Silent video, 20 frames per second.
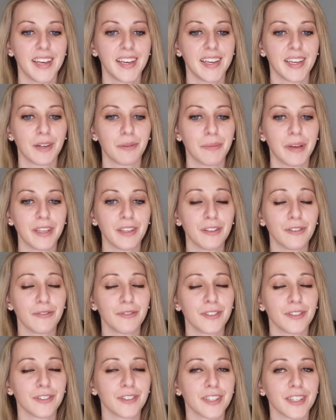It'll make you
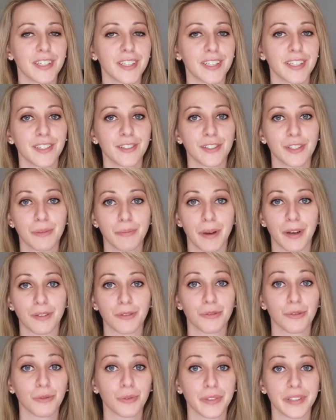feel good and your
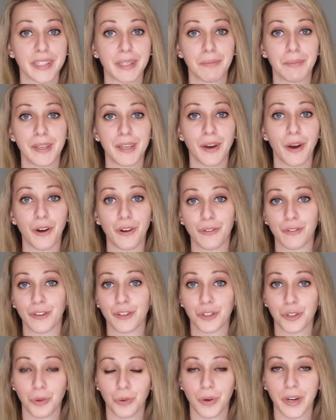spouse will really be
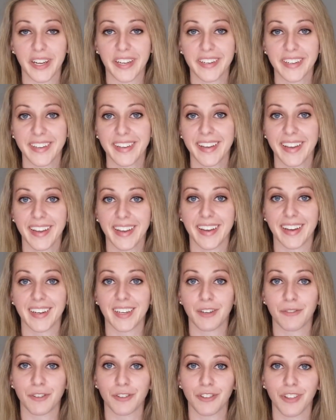overjoyed. And
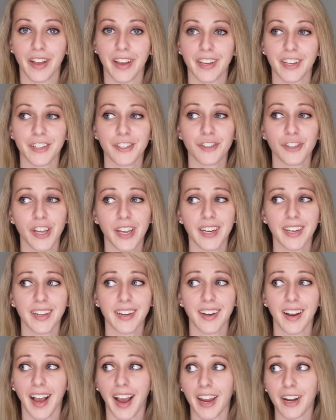if you're like,
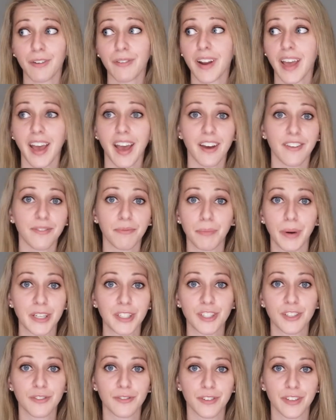Shannon, I don't have
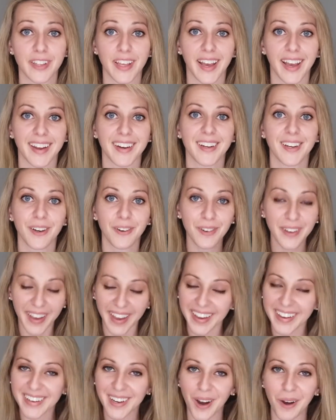budget for that.
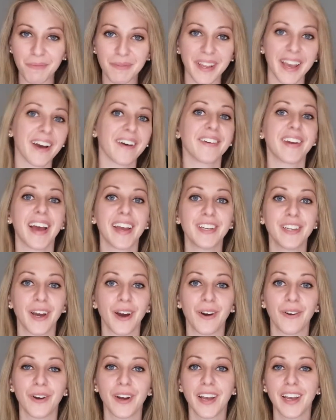Okay, calm down, I
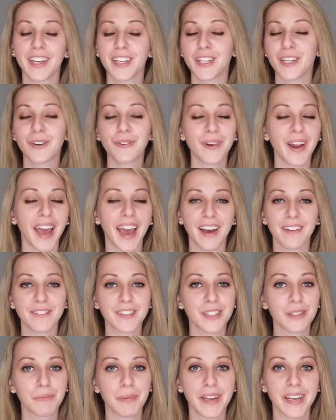know. You don't have
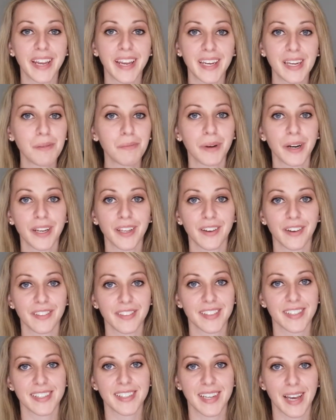to spend any money on
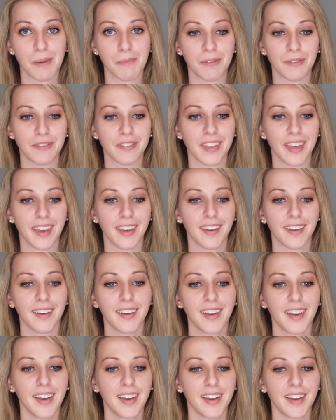this type of thing.
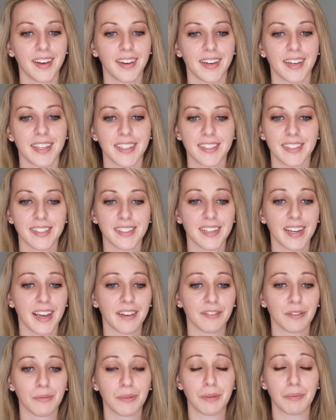It doesn't
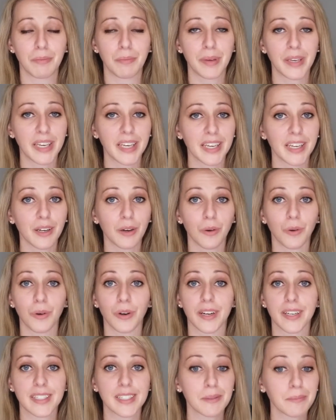have to be big or
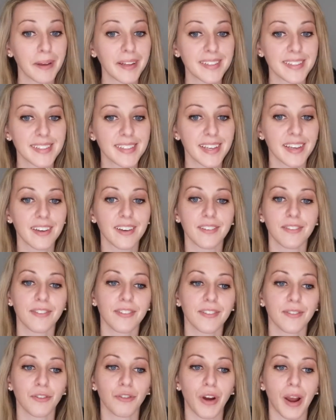expensive.
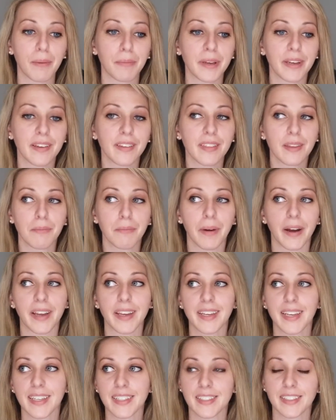Grabbing the
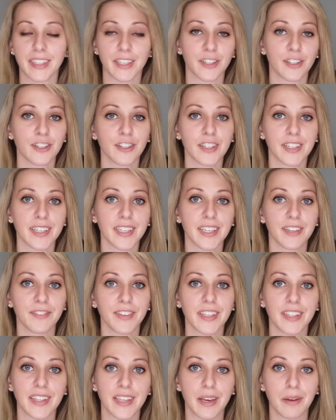mic at dinner and
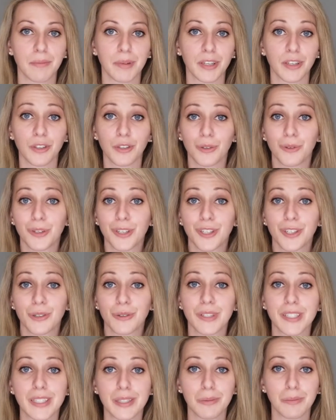giving them an
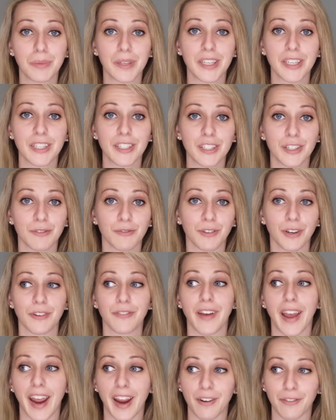ooey-gooey speech in front
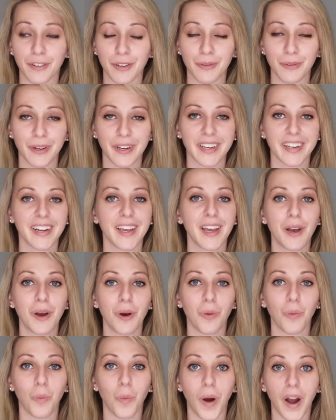of everyone
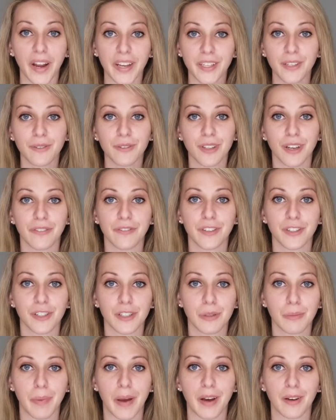why you love your
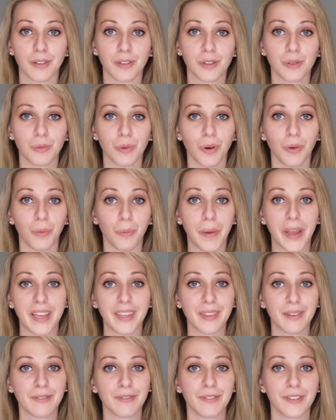spouse will
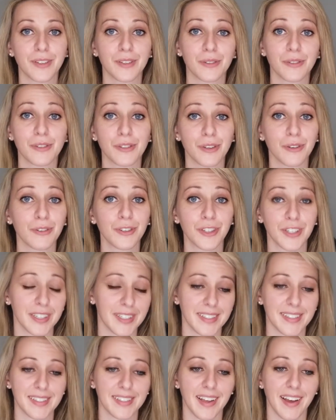make them feel so good
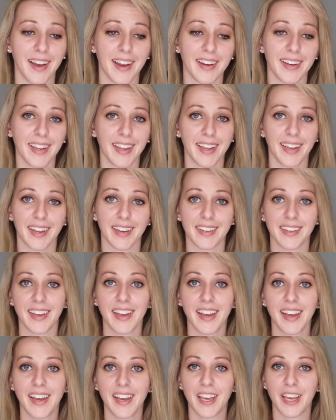inside. And
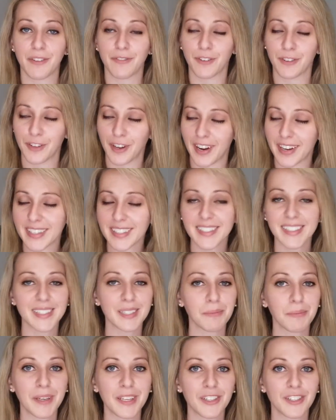if you're not into
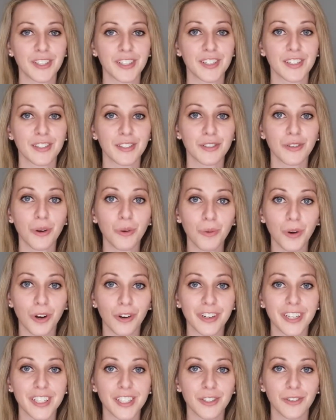speeches, no
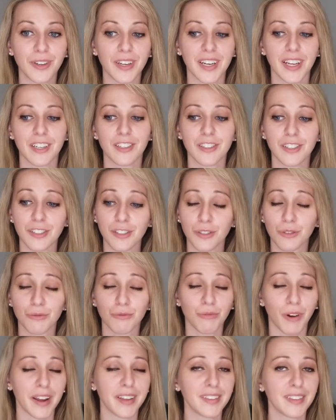worries. You can actually just
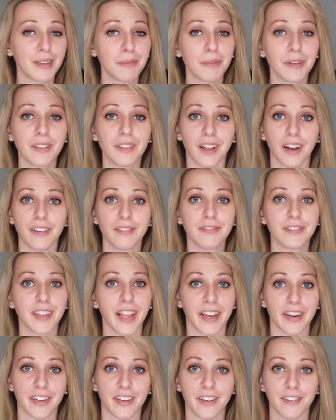write them a love
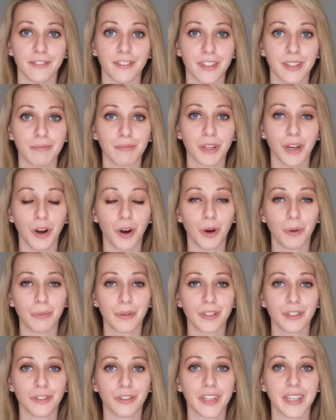letter for them to
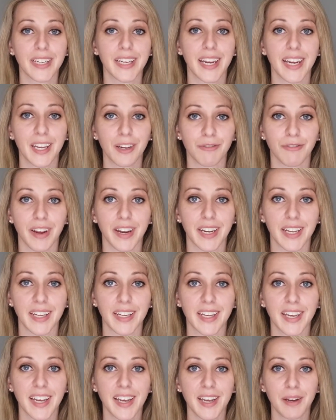open during getting ready.
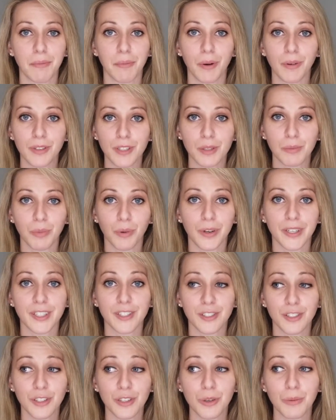Bonus
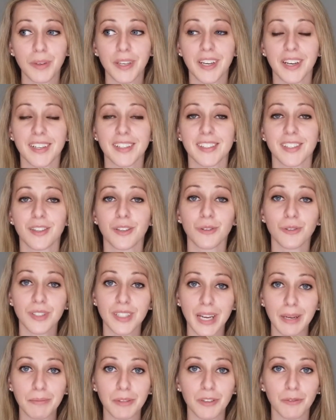points too, because those
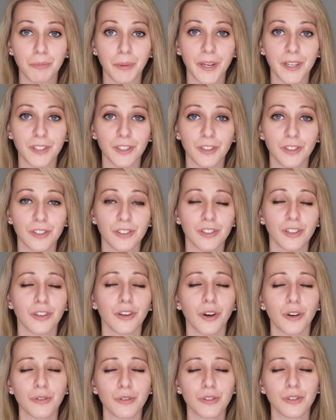types of pictures
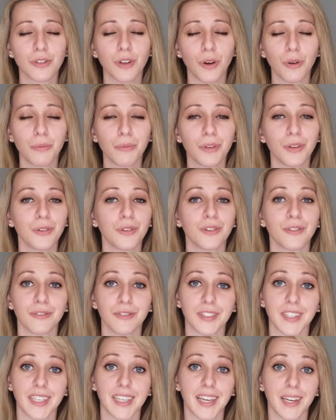go so
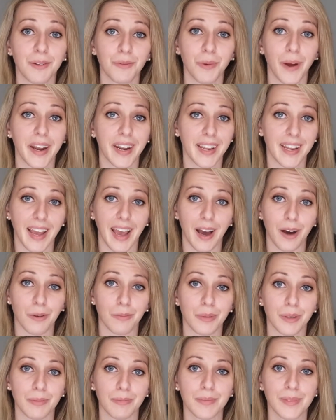beautifully in wedding
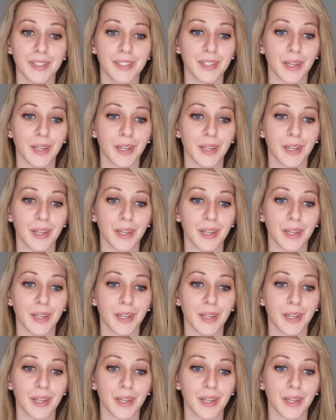albums.